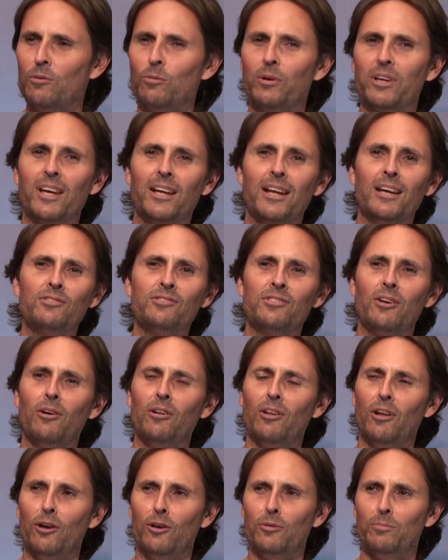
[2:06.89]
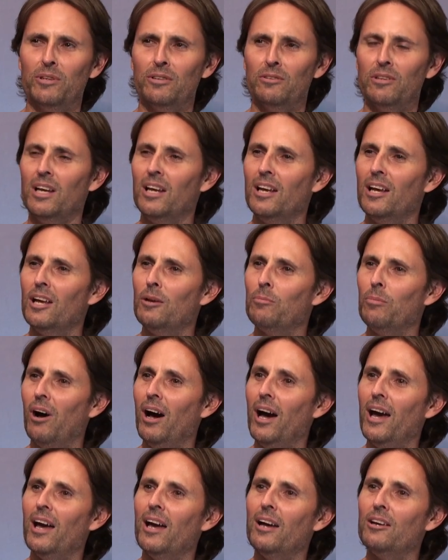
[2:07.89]
We get our soul open
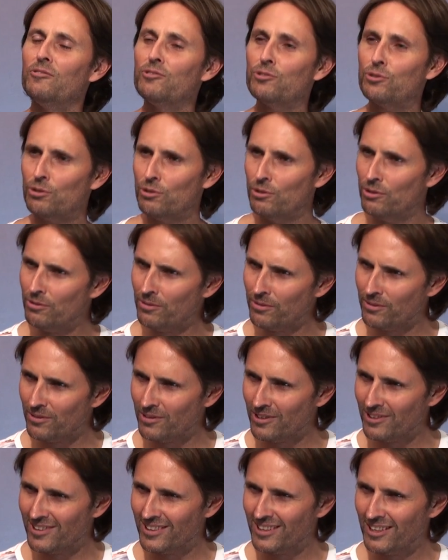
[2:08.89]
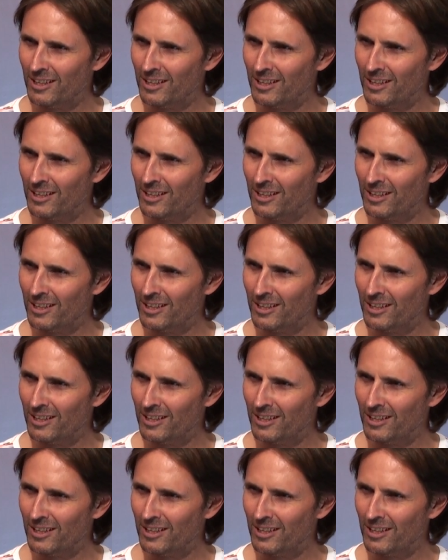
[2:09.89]
by truth,